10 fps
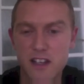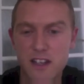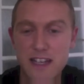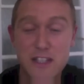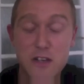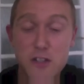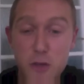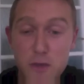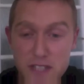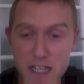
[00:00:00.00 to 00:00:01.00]
it sounds
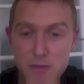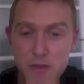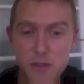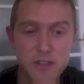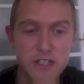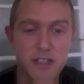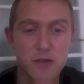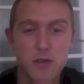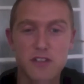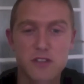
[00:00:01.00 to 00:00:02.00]
common sense, but they'll say
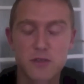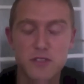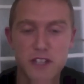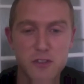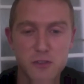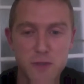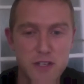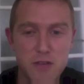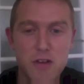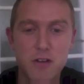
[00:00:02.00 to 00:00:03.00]
like, well, I've stopped drinking so much
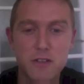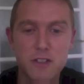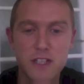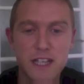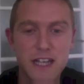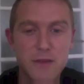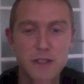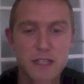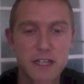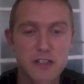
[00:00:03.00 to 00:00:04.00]
alcohol.
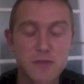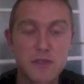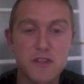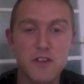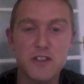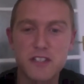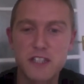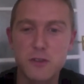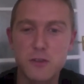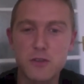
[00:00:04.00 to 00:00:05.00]
It doesn't mean they've gone
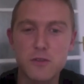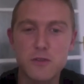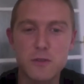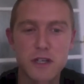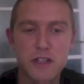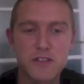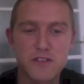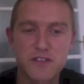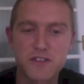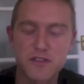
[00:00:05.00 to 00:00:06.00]
teetotal, but
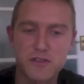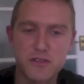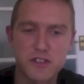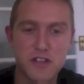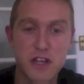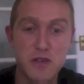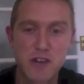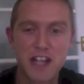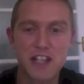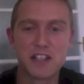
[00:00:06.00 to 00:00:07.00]
they've just
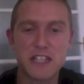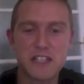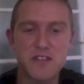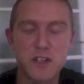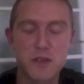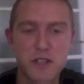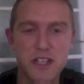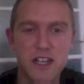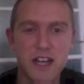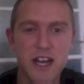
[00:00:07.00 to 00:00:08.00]
drank it less
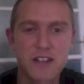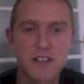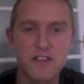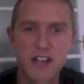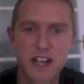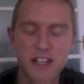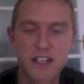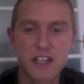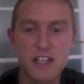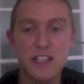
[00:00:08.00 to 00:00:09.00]
frequently and have
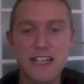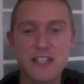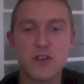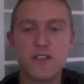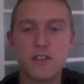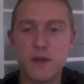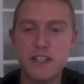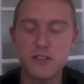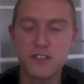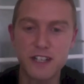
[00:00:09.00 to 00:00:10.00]
drank less of it when
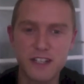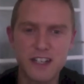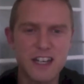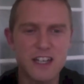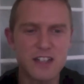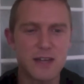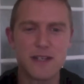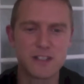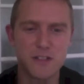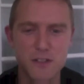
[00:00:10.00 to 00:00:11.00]
they do drink. So that
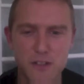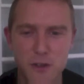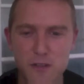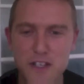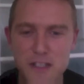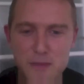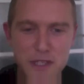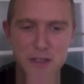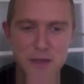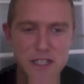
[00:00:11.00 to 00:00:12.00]
might sound obvious,
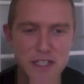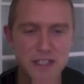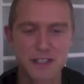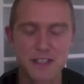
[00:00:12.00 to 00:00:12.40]
but it's amazing